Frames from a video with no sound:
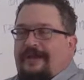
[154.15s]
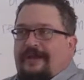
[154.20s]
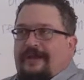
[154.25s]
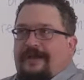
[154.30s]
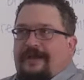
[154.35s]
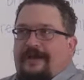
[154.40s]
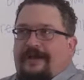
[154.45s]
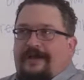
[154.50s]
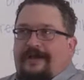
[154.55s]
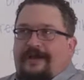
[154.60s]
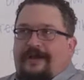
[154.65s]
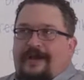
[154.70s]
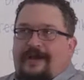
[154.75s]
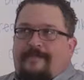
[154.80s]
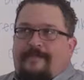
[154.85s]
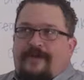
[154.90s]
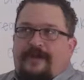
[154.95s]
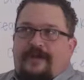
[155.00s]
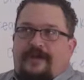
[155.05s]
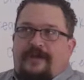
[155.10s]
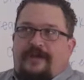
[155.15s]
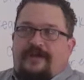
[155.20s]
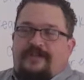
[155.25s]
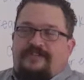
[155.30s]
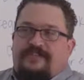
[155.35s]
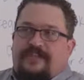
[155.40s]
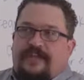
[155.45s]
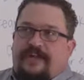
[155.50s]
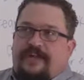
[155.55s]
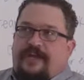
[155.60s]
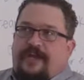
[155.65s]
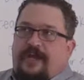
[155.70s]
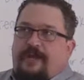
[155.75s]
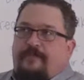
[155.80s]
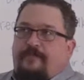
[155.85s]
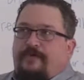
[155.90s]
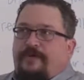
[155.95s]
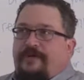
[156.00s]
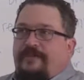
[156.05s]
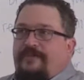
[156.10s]
I'm going to set it
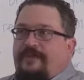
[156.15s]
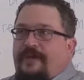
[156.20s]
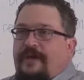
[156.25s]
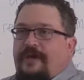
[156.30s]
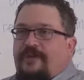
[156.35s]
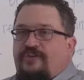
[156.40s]
up with